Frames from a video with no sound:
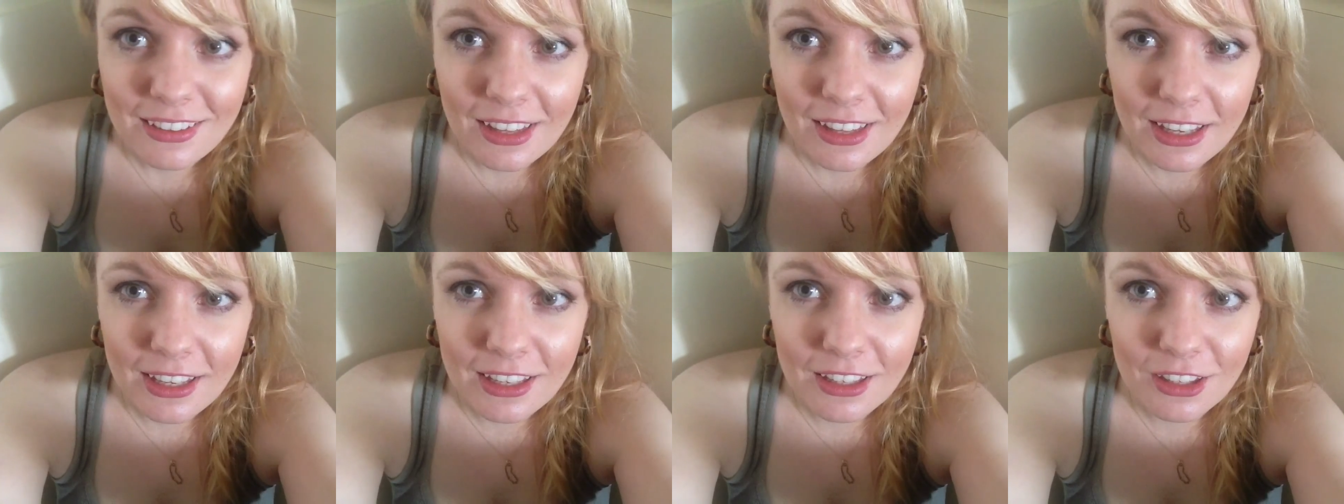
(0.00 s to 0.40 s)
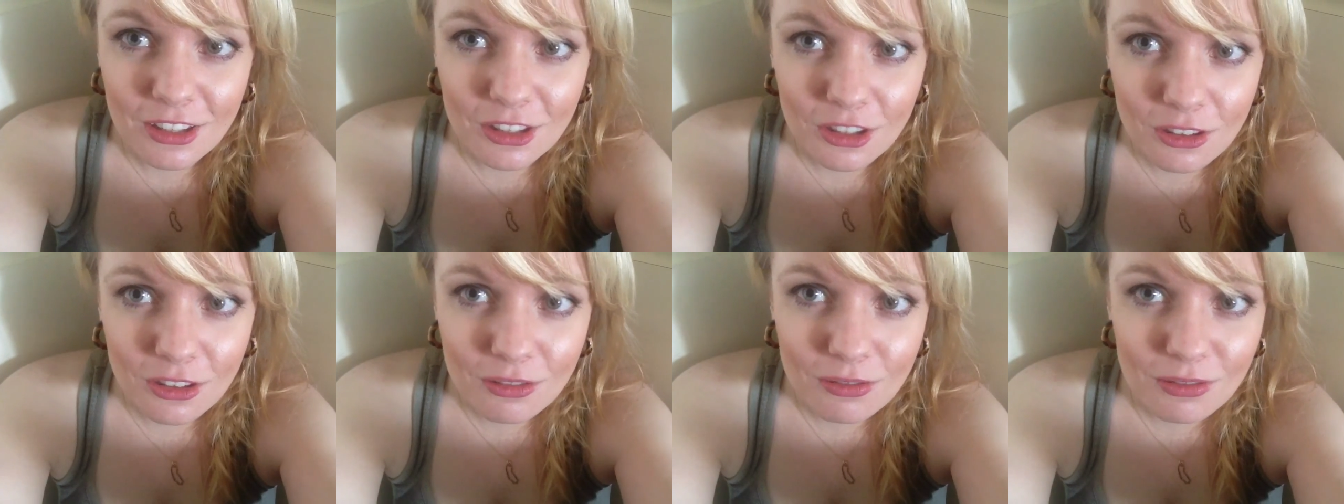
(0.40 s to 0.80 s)
Like,
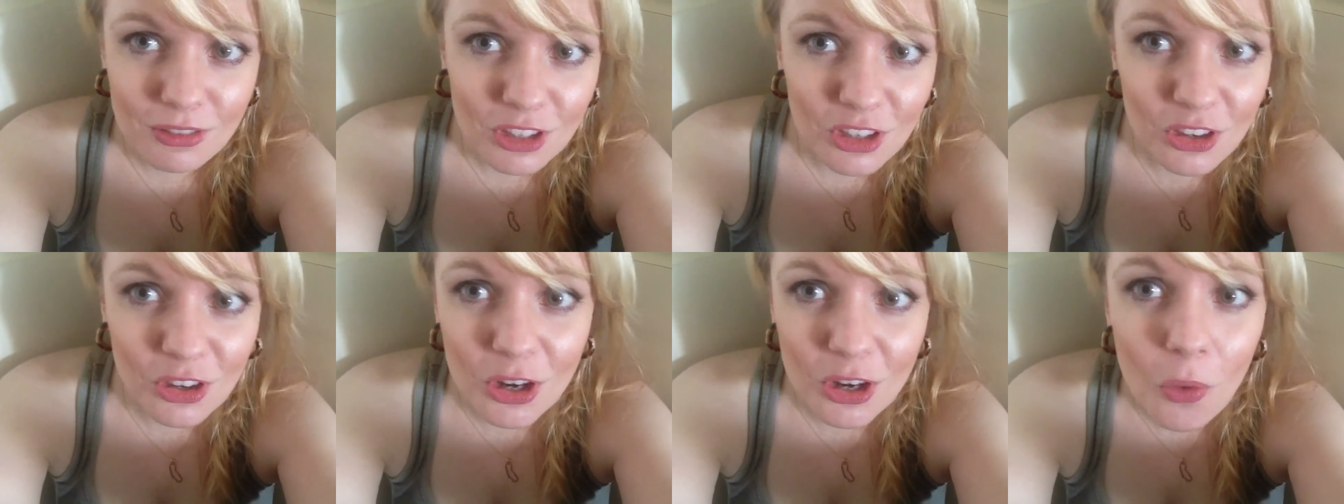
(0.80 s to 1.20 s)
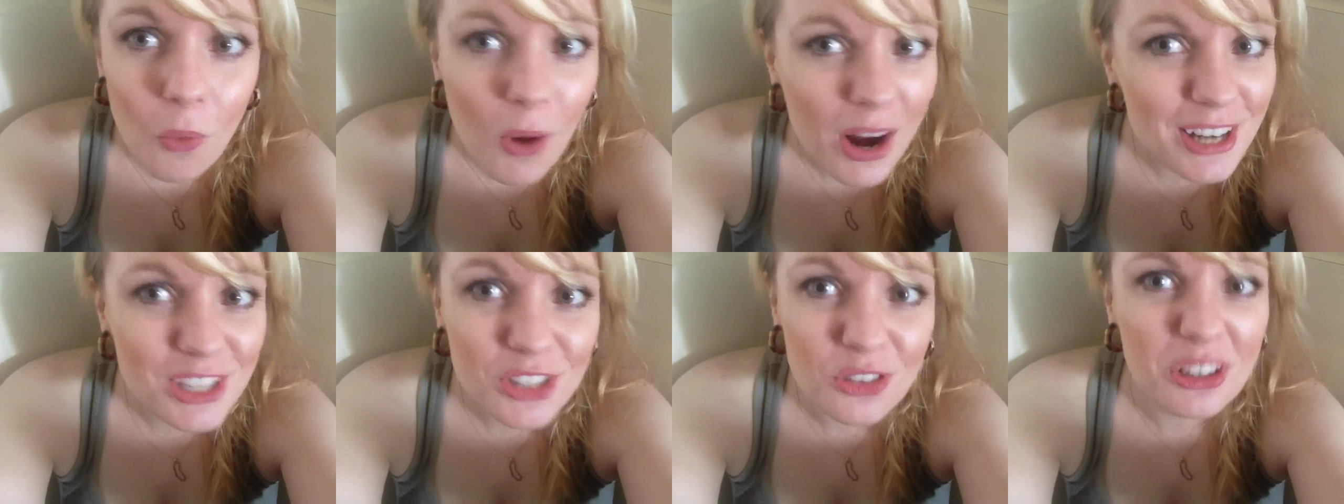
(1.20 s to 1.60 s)
you're going to
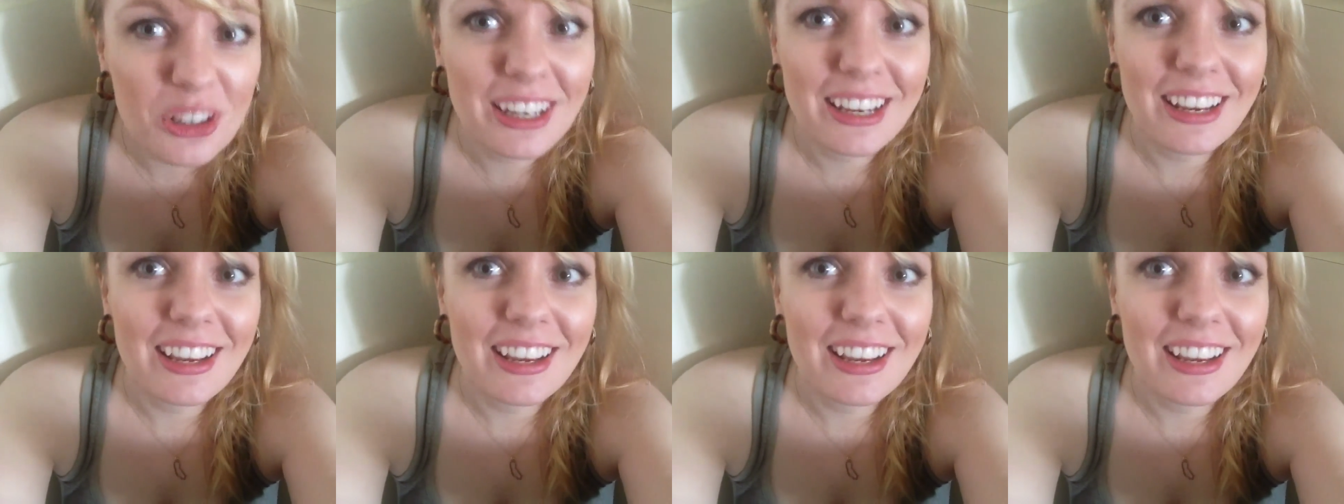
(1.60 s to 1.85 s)
want to drink